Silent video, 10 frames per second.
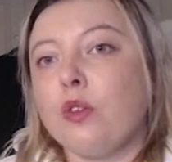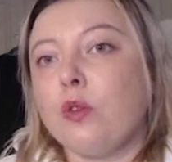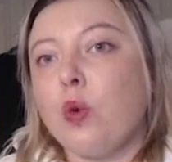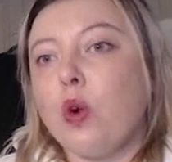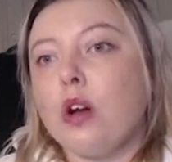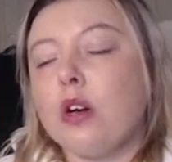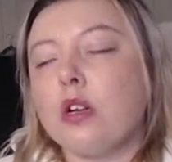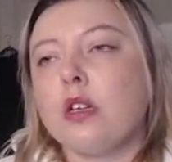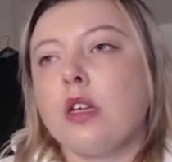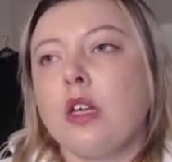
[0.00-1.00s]
for.
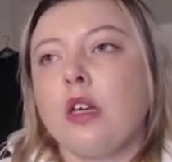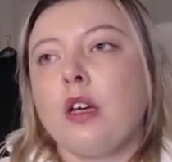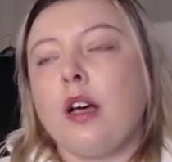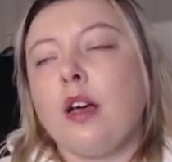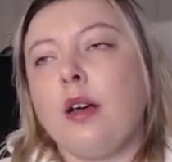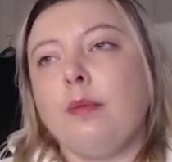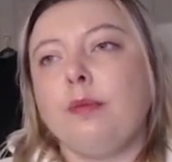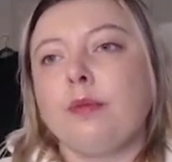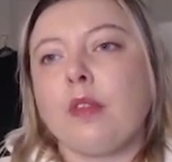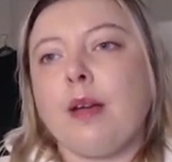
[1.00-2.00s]

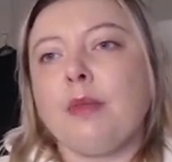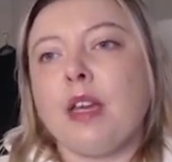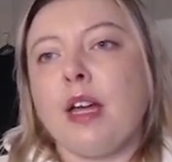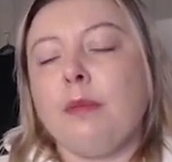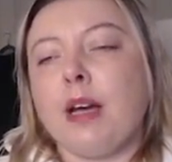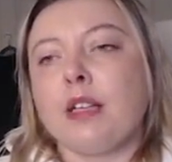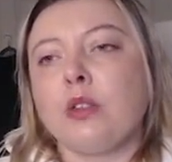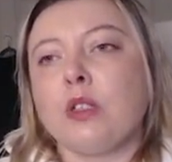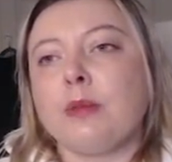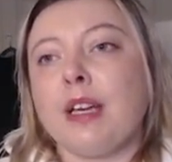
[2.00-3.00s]
I'm gonna head back
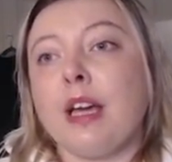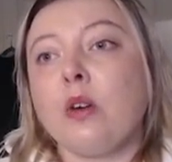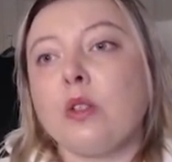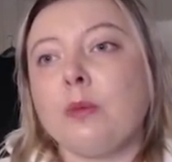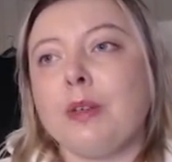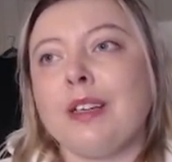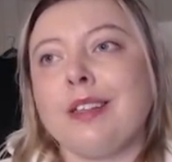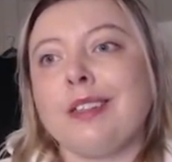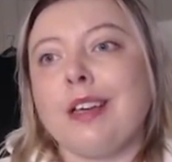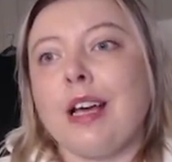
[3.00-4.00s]
towards my house
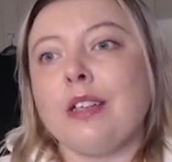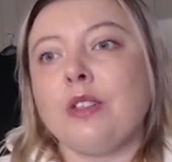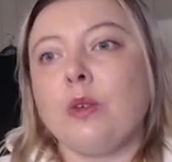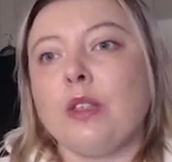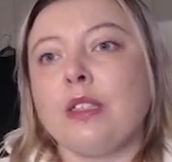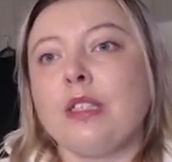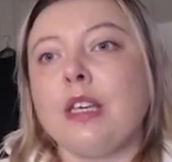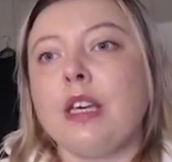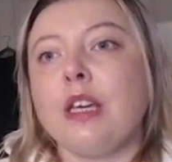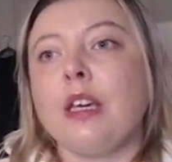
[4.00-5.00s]
because, as you can
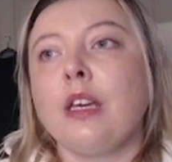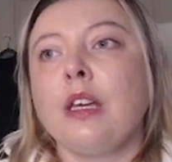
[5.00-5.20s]
see,